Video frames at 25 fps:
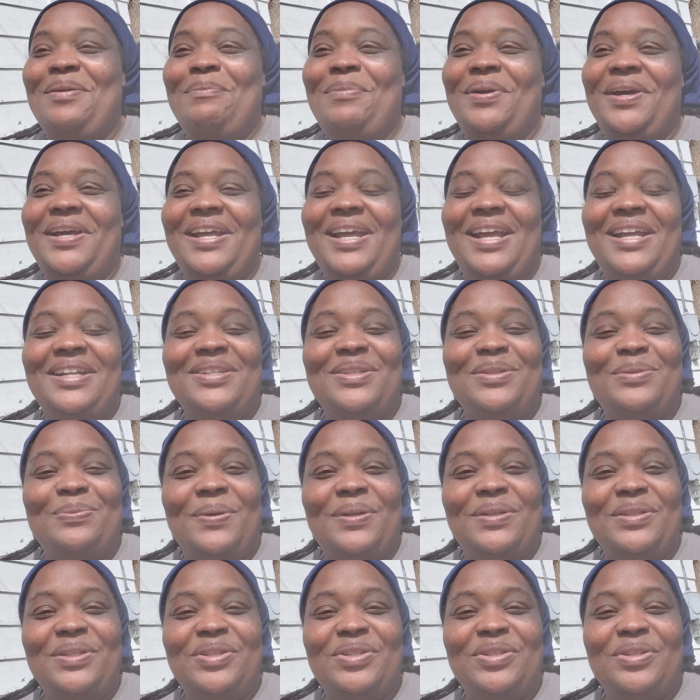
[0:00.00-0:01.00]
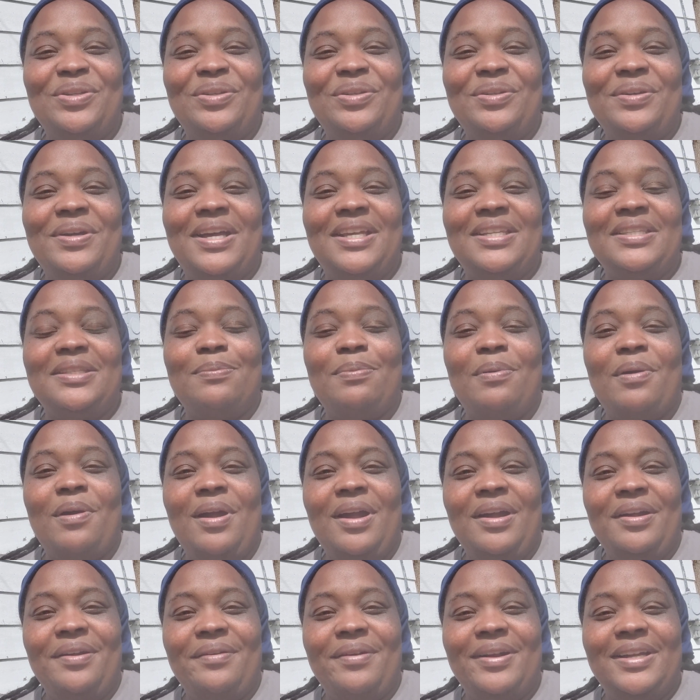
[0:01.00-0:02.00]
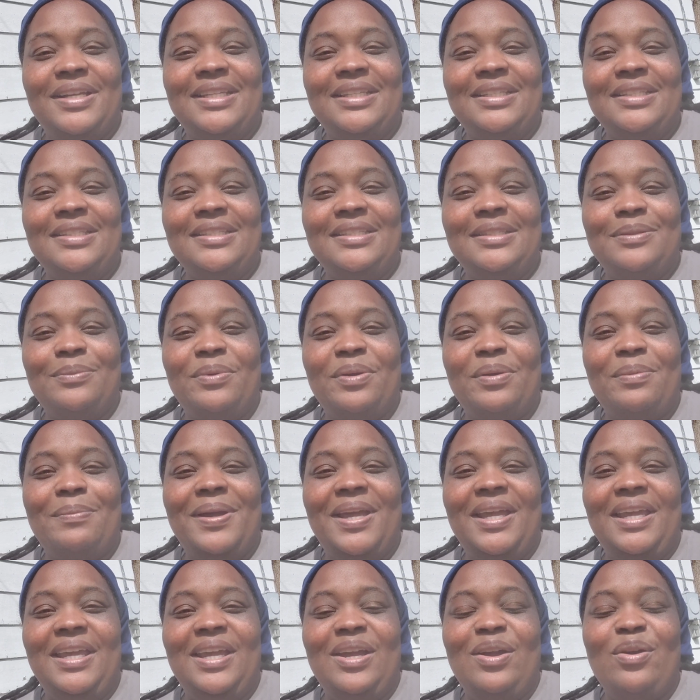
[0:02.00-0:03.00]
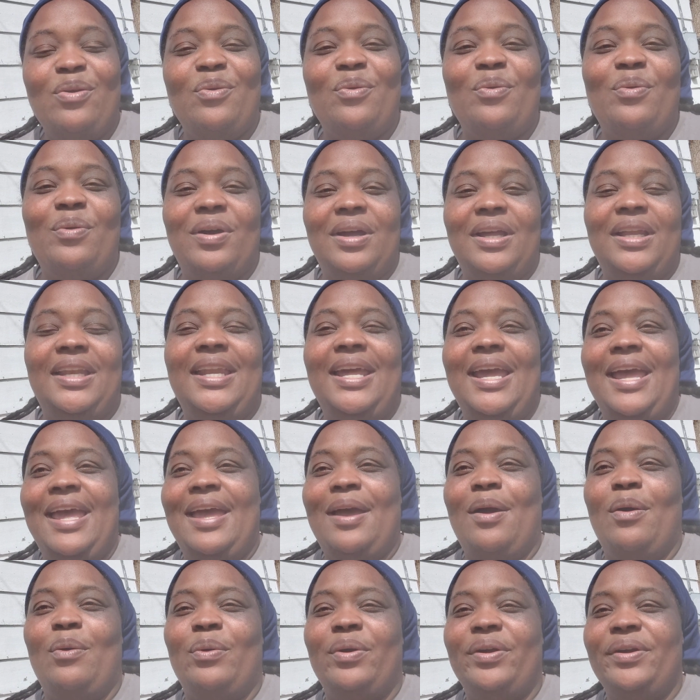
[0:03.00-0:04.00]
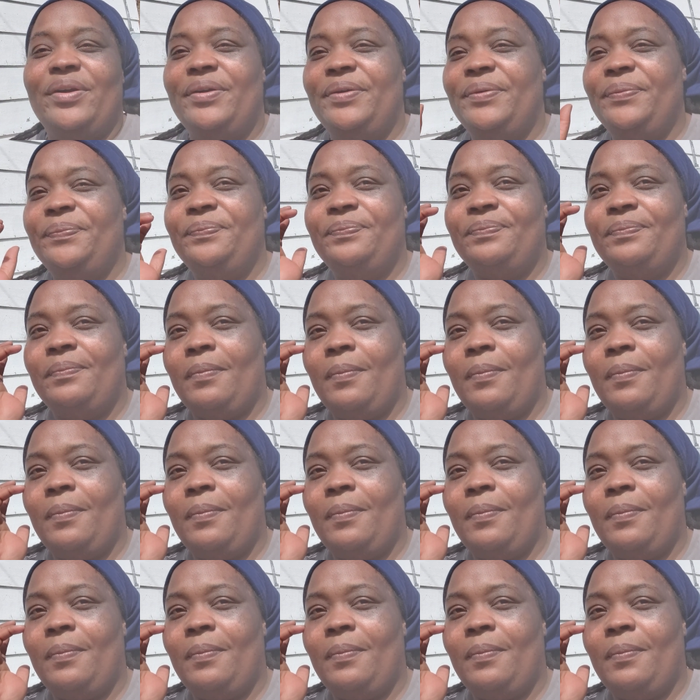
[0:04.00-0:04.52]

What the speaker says: But I just want to show you guys the progress we're making on our